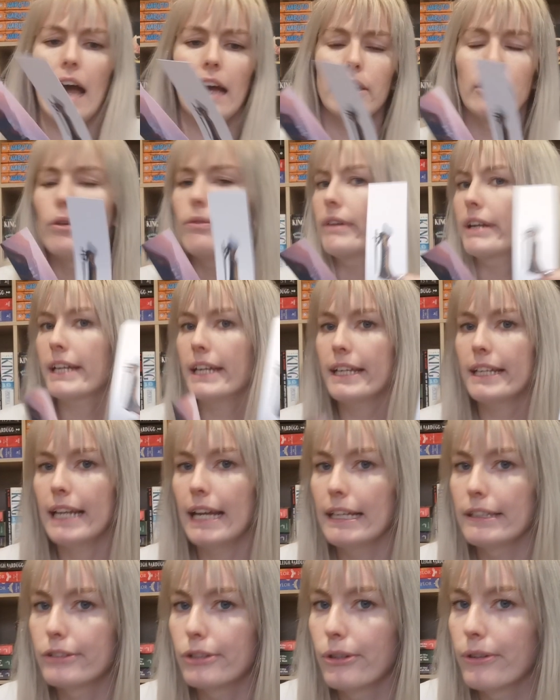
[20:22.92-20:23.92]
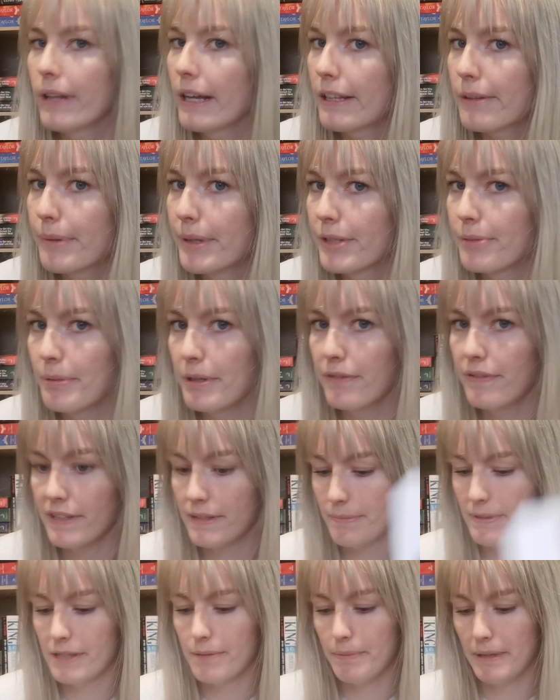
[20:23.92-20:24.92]
I don't recognise who that's meant to be, if
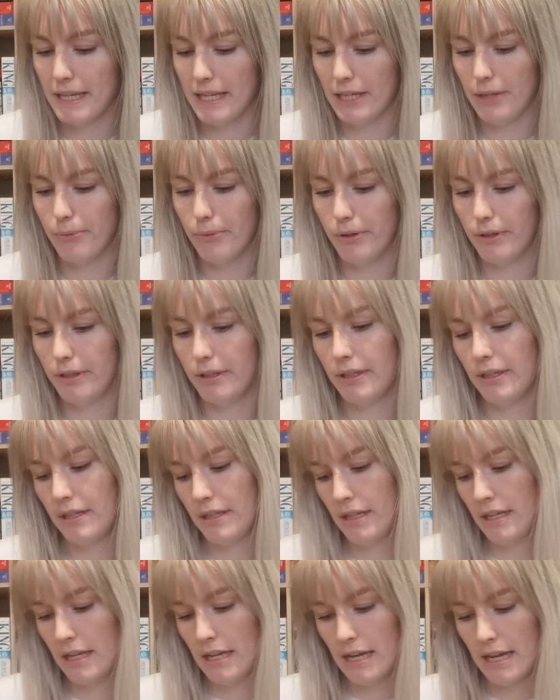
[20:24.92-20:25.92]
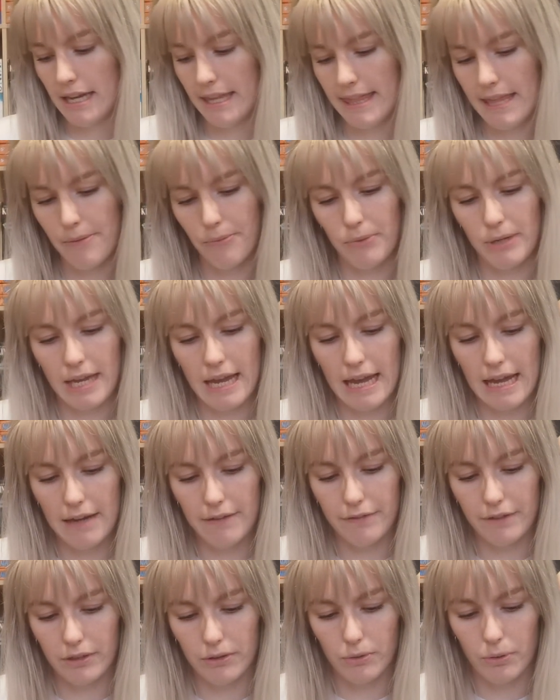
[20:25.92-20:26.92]
it's meant to be anyone. And then we
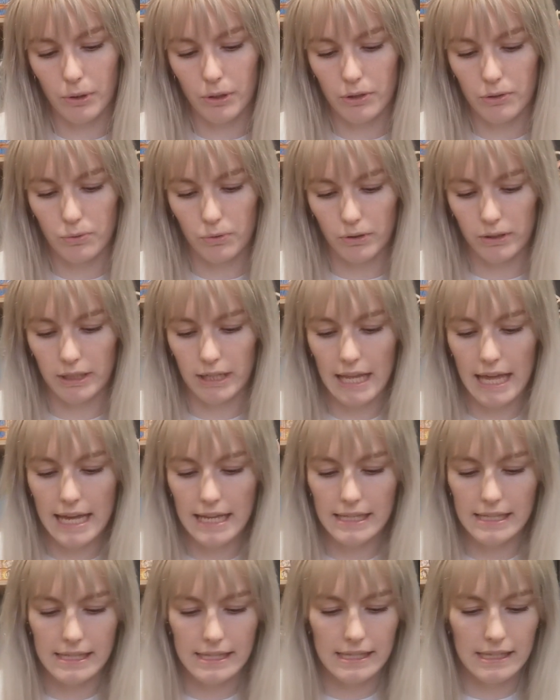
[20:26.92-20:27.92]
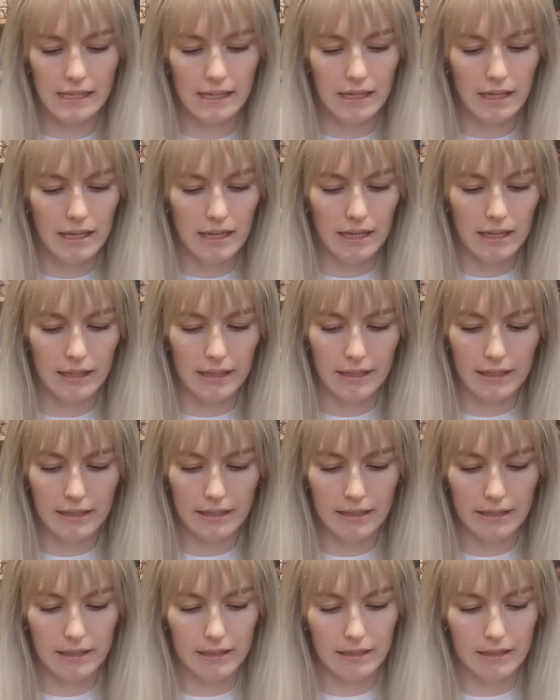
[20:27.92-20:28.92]
have a quote one. Let's
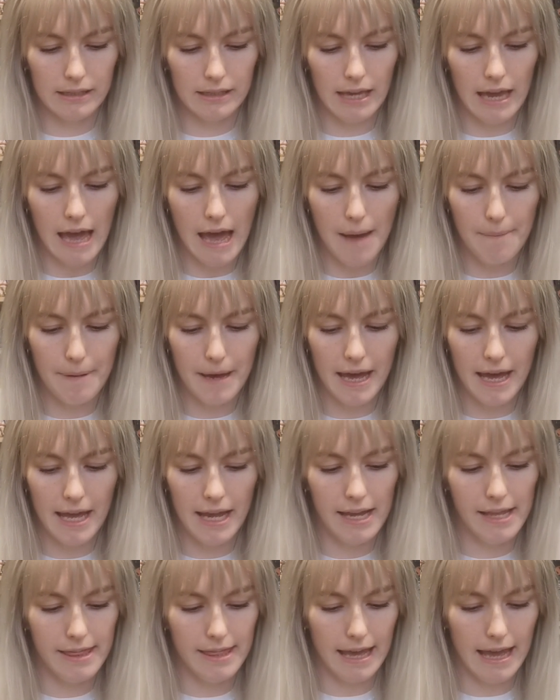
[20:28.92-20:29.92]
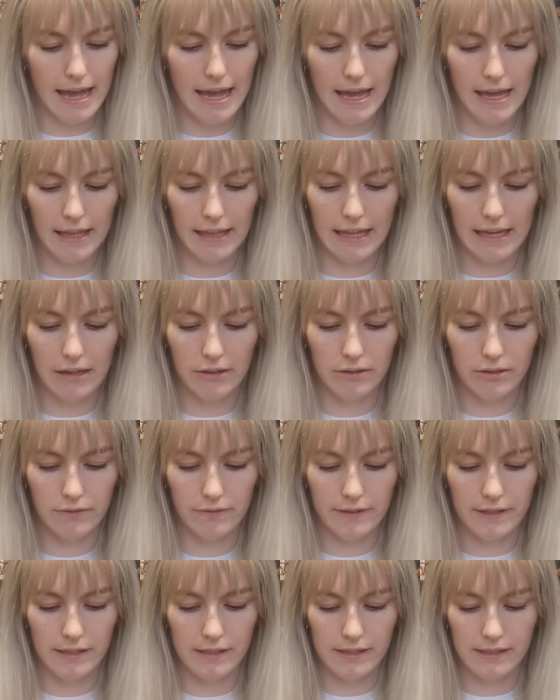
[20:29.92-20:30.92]
cape the hell out
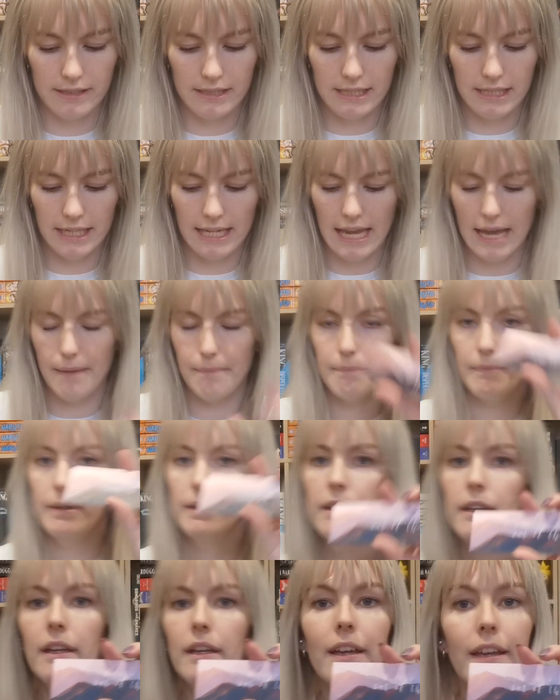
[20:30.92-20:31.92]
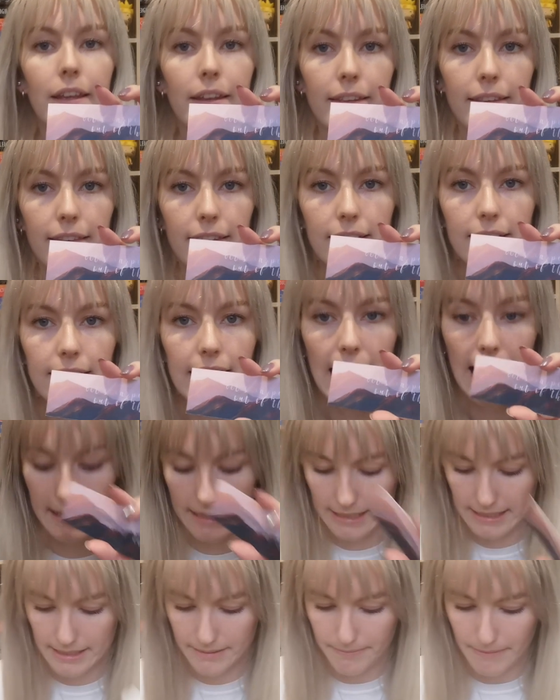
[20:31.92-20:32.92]
of this DM. The
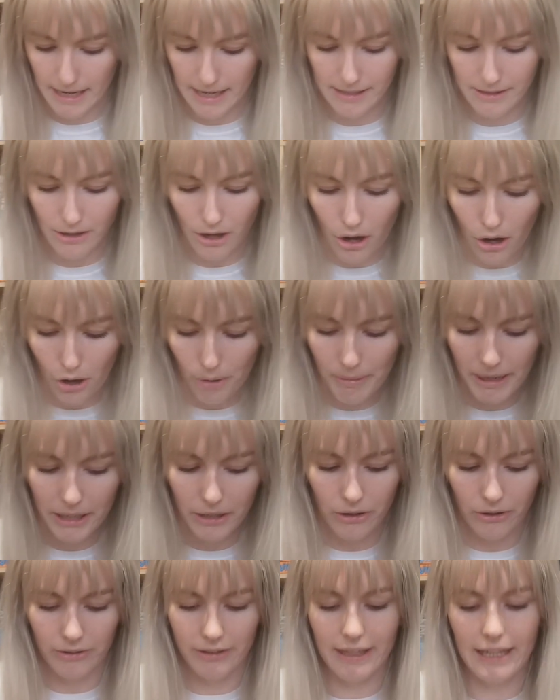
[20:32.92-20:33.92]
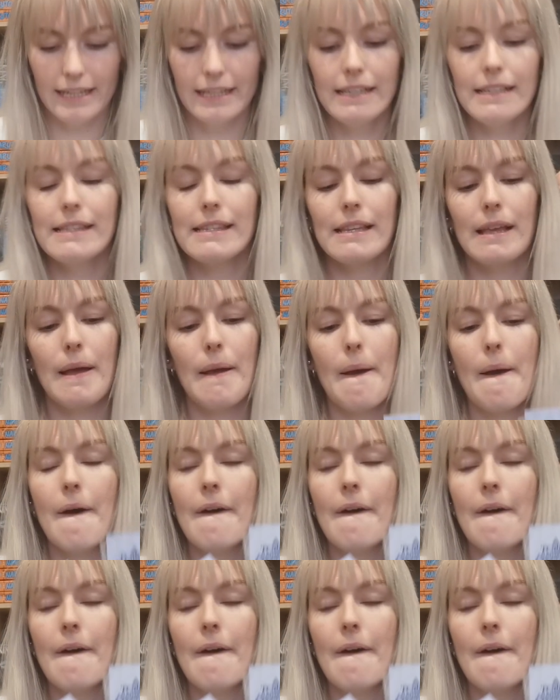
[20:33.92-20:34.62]
darkest minds. Oh my god, that is...